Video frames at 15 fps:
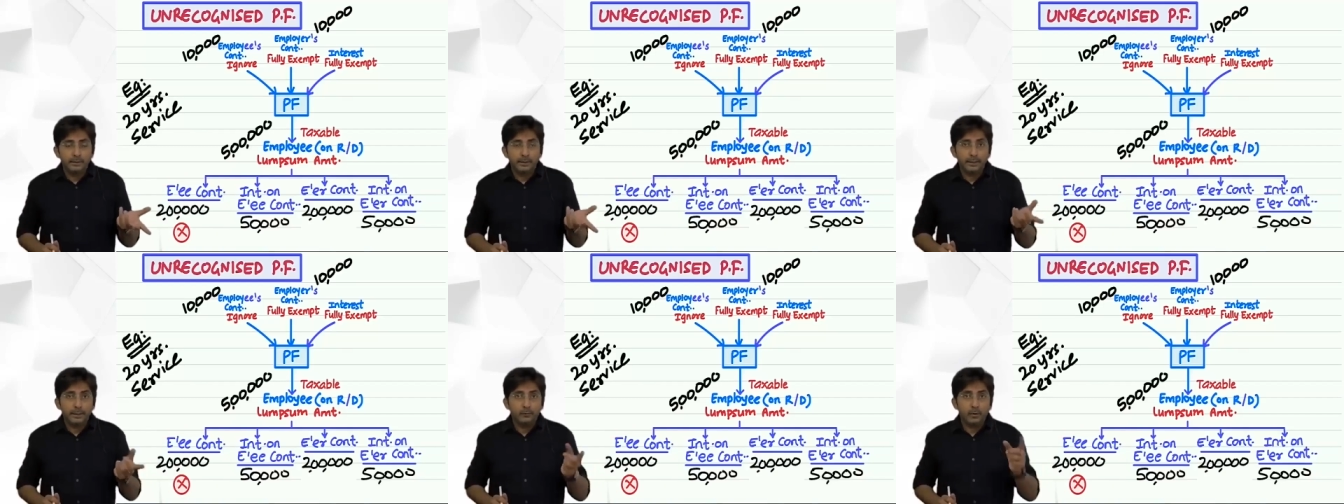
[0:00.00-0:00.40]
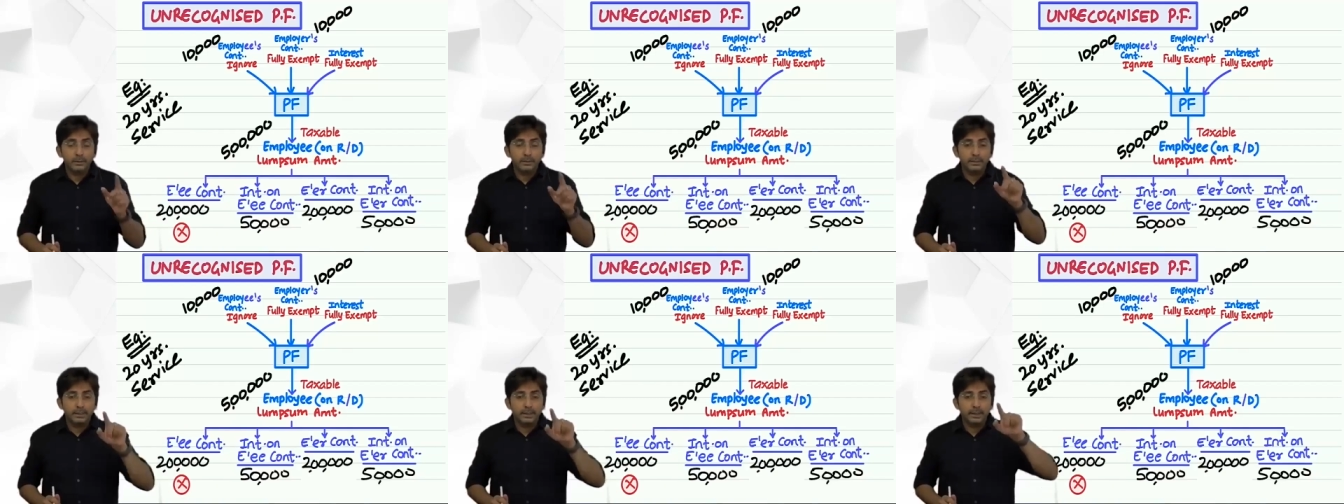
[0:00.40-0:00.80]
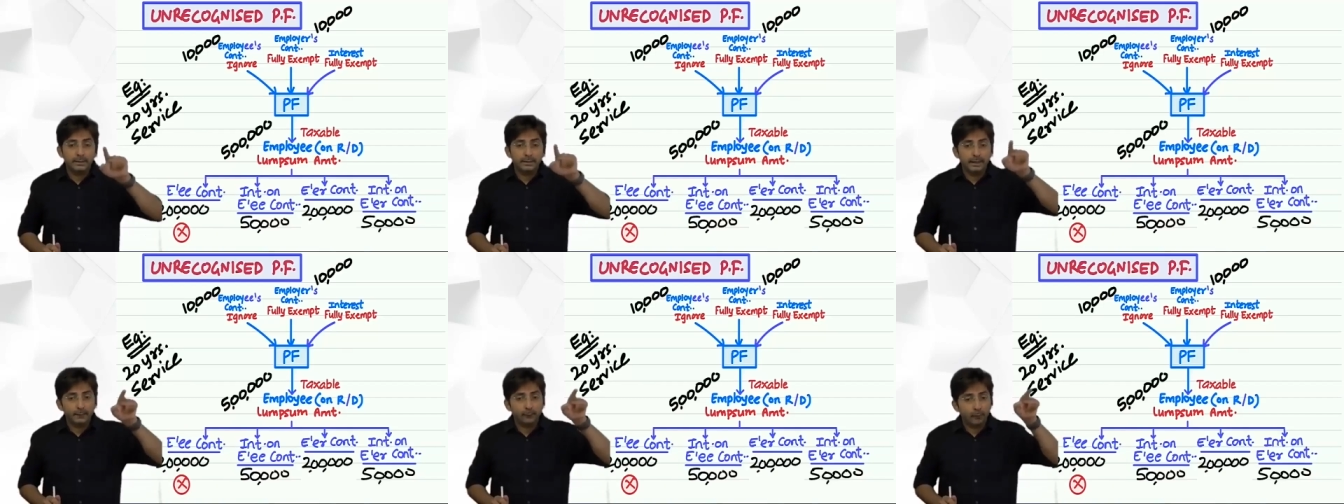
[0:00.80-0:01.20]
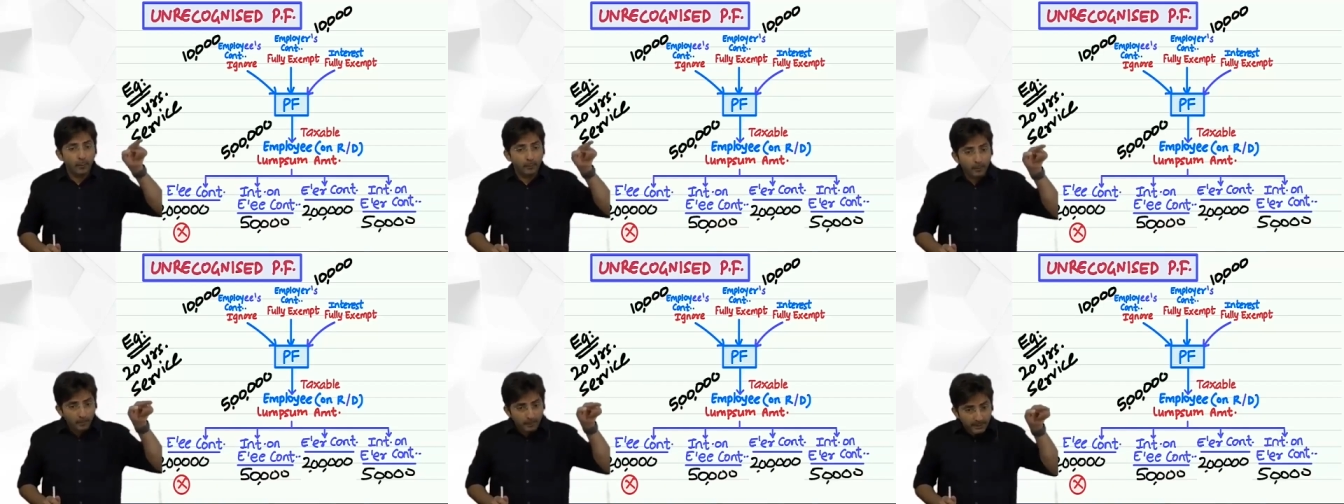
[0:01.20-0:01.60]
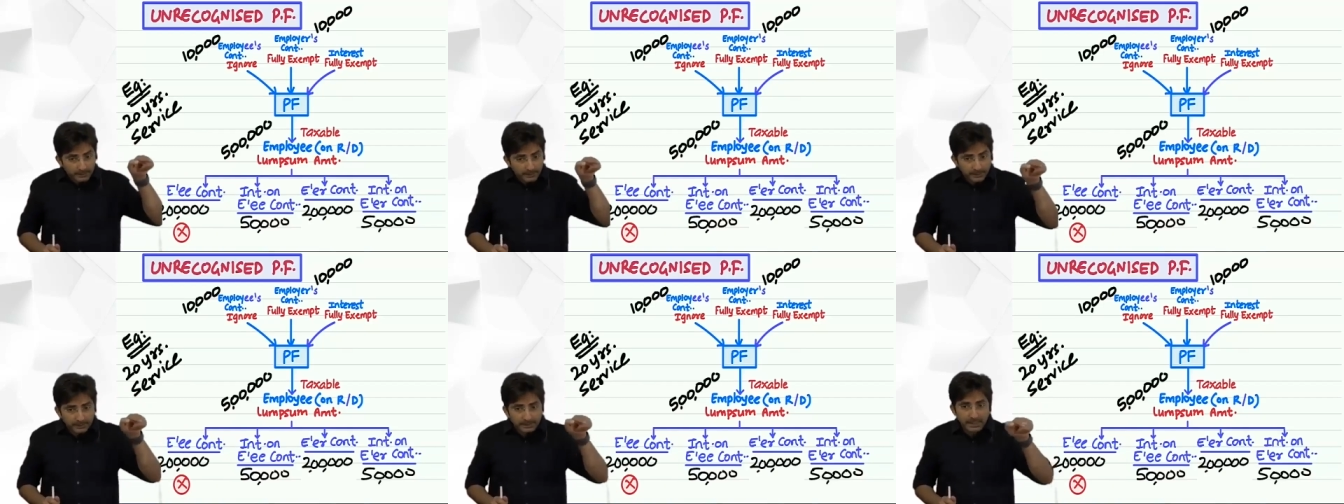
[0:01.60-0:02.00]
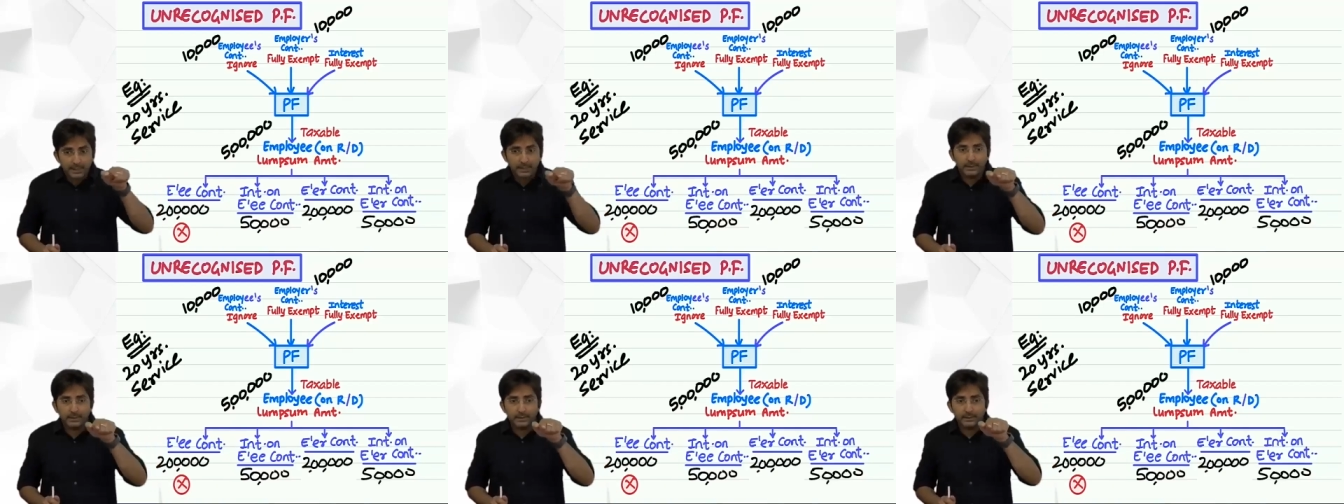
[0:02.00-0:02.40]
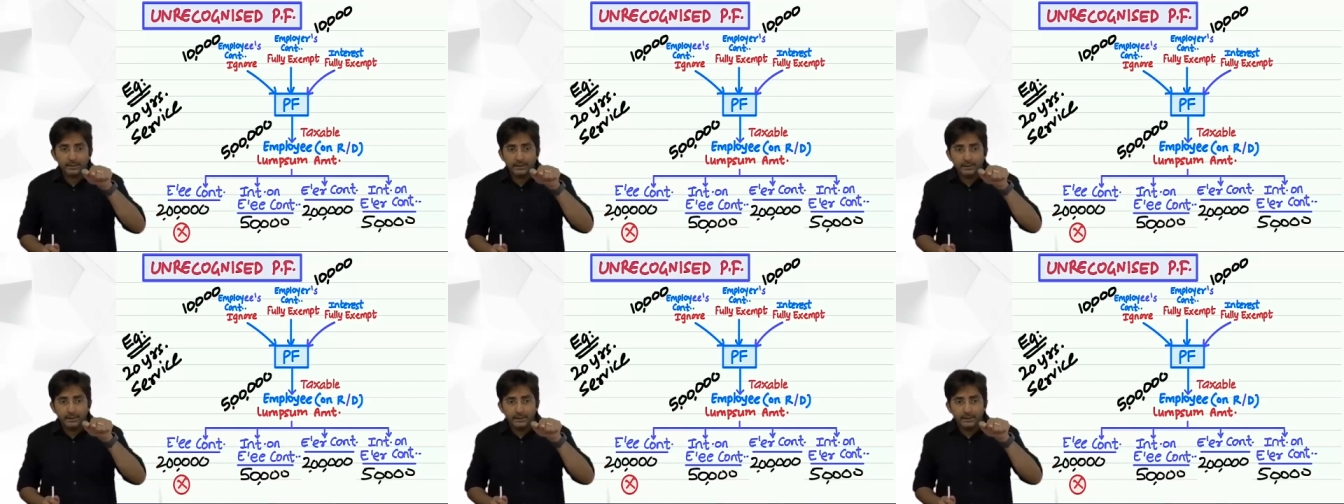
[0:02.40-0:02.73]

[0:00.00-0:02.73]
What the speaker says: It was deducted from your basic salary,